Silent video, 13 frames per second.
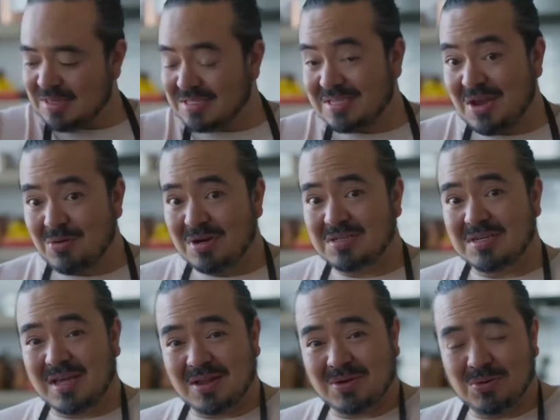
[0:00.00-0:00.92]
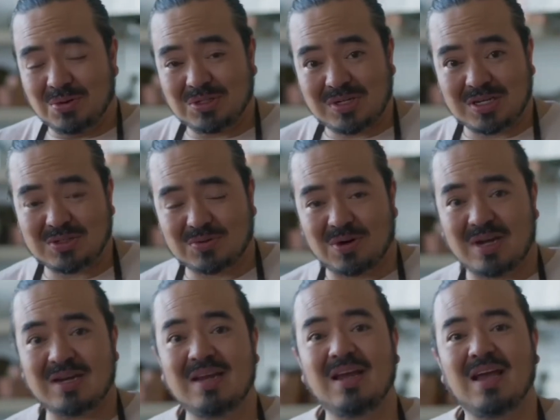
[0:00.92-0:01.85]
the secret is to get it cooked just
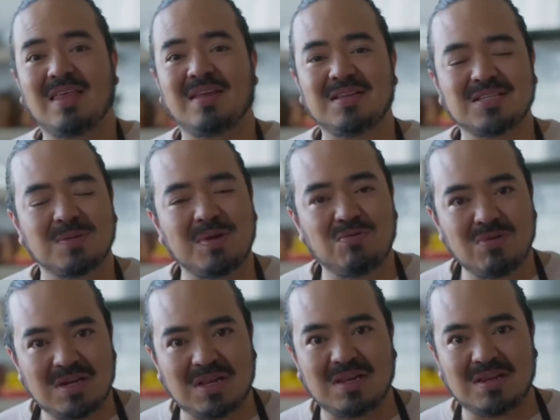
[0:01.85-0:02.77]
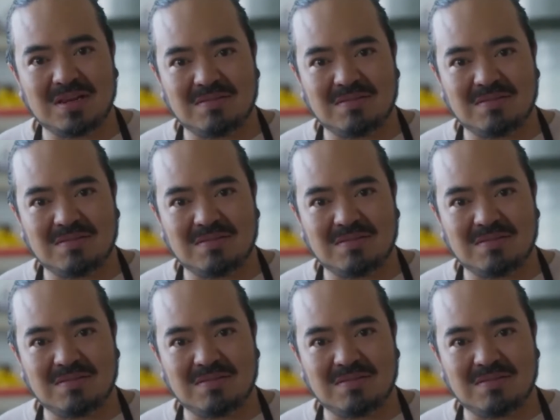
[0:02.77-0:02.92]
right, and then it's going to be really